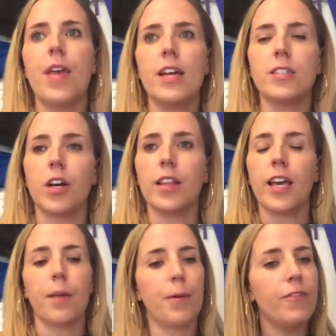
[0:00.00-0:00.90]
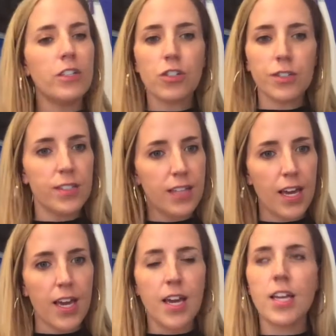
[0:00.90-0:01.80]
It's on like a professional
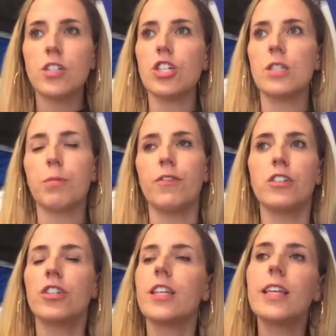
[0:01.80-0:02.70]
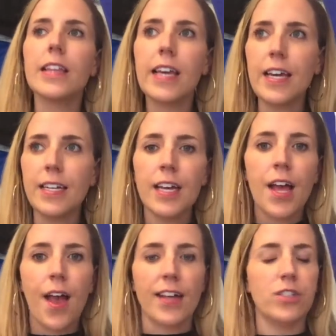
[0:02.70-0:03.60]
stage. It's professionally lit.
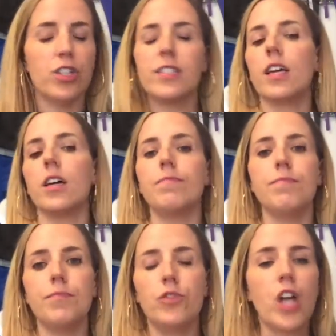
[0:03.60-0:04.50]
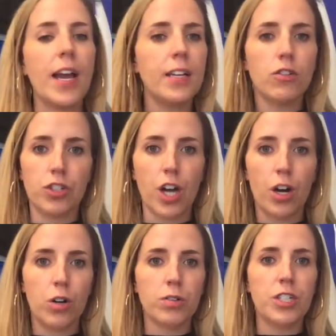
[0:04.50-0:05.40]
It's just like a giant
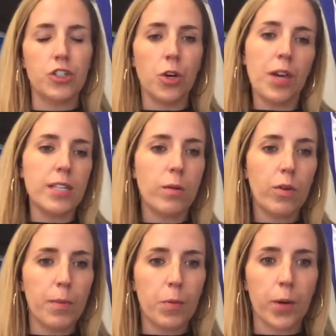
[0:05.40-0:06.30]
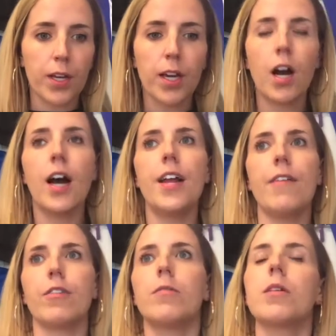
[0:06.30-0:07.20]
show to showcase what we've been working on.
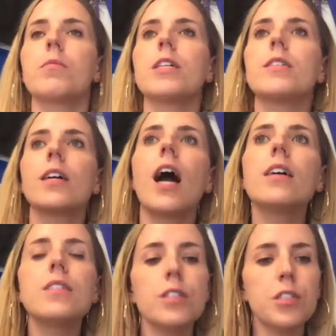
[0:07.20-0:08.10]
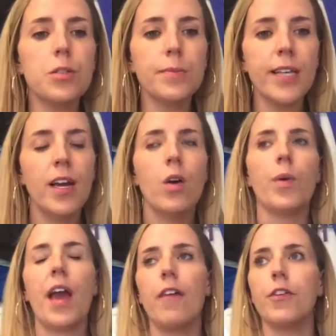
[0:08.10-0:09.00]
Everyone wears their costumes. We
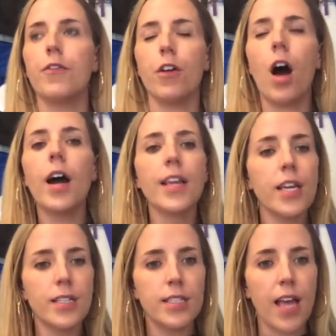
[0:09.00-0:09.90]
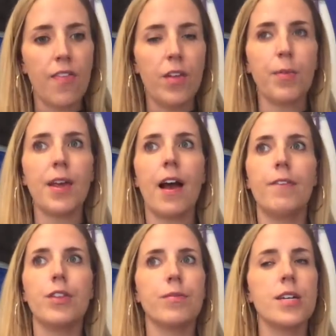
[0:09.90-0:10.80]
have a full audience, and then we have
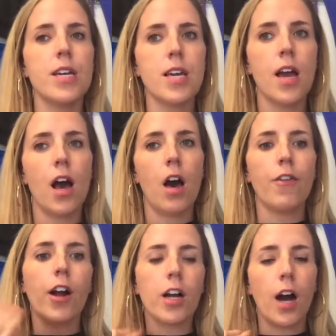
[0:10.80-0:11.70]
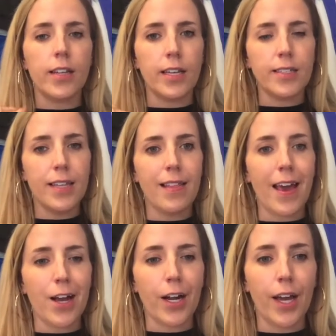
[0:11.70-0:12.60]
3 of our colleagues in the
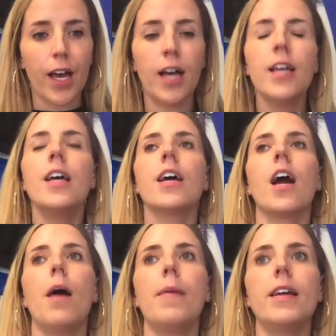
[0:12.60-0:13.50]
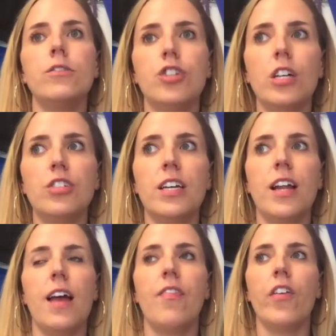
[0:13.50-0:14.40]
area come and judge it,
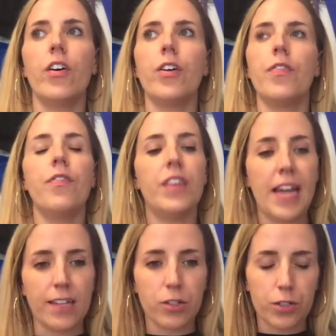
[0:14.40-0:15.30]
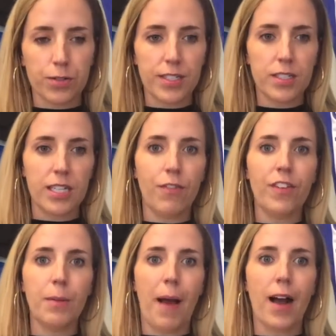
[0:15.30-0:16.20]
and the dancers receive
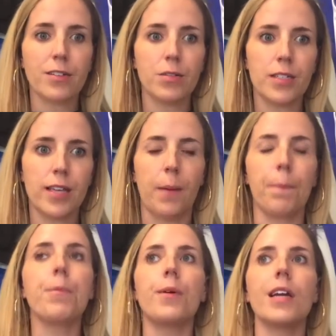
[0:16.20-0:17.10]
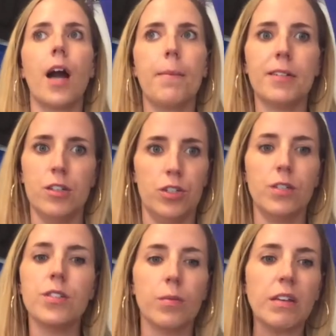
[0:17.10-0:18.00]
feedback. So it's like a pre-competition,
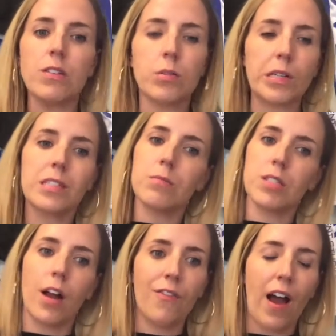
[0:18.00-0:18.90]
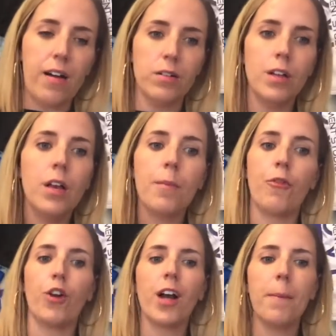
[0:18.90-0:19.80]
so we can sort some stuff out
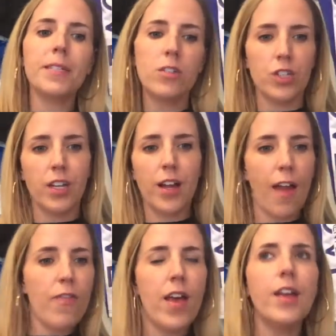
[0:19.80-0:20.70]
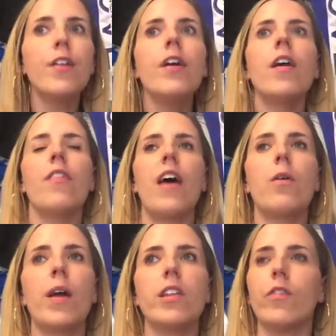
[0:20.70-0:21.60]
before competition, and then that
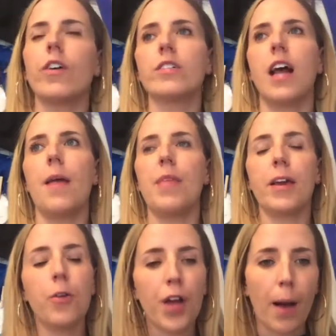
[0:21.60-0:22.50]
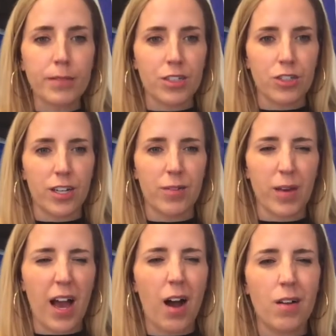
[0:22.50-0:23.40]
way the first time they go to competition, we
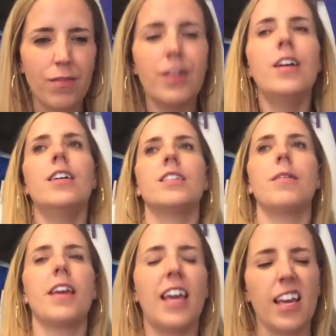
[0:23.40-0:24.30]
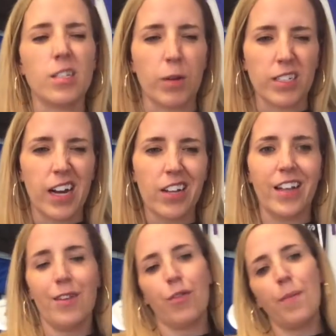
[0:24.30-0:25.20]
have the kinks worked out, a
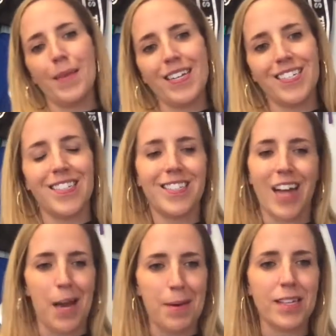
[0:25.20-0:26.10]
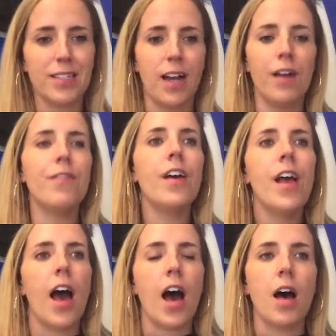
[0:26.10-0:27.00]
lot of formations, timing stuff.
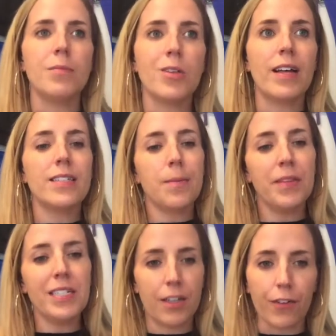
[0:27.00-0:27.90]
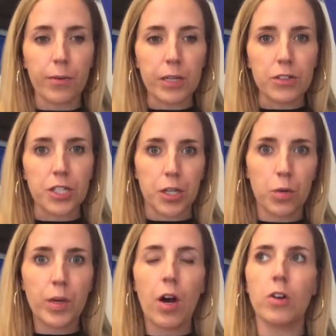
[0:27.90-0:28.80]
So that's something different we do.
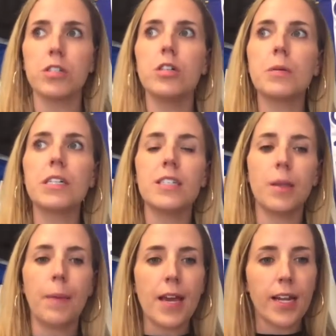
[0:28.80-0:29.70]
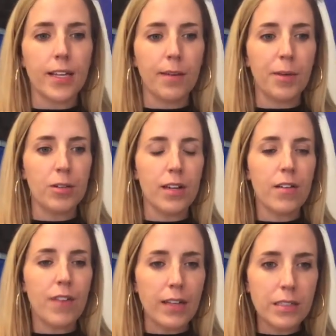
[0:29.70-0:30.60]
We also participate in community
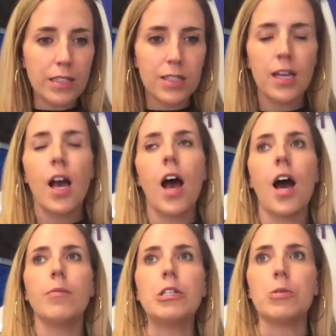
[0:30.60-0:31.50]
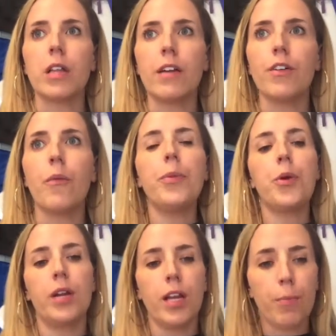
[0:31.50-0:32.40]
events. We do a lot of
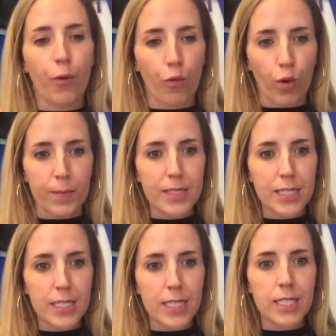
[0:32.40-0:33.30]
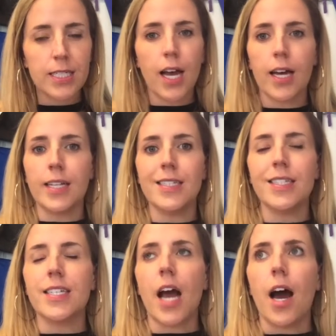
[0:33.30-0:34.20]
community performances,
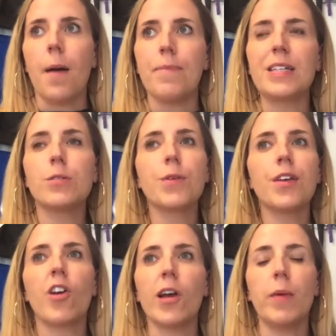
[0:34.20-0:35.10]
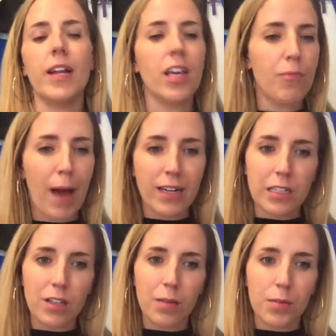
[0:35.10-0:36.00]
and that's a really great way to give back to
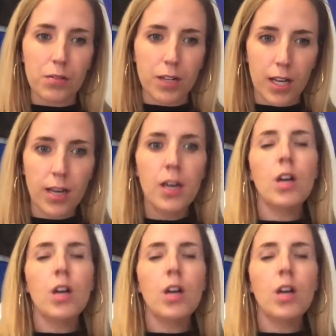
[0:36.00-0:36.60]
the community.